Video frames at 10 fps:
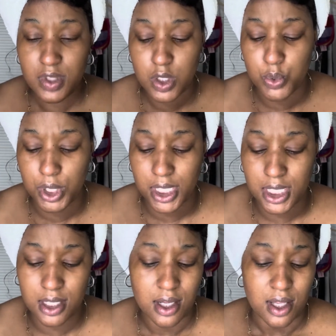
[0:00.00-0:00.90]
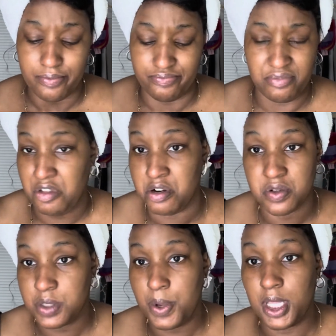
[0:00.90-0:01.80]
work it in, you don't
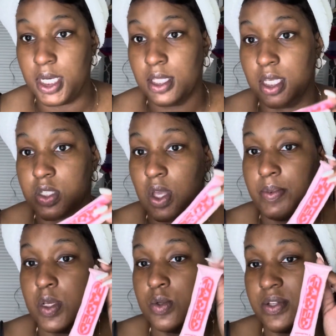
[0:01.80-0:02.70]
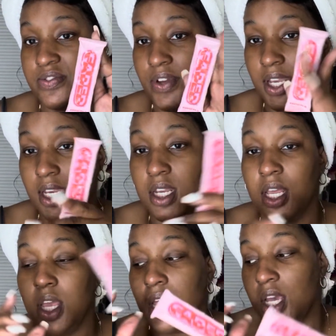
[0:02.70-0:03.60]
smell anything. So I've been using Faded.
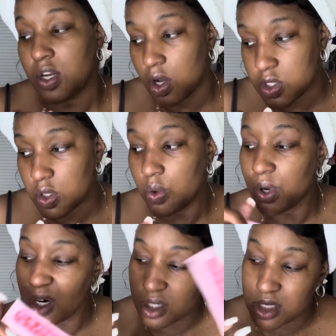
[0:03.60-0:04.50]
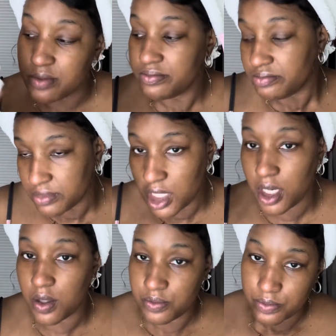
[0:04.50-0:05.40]
It also works, you
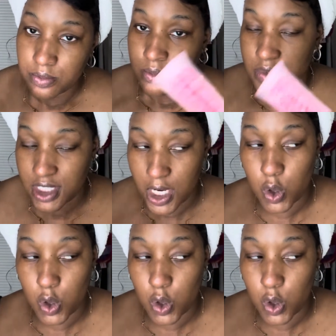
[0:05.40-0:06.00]
know, it's not a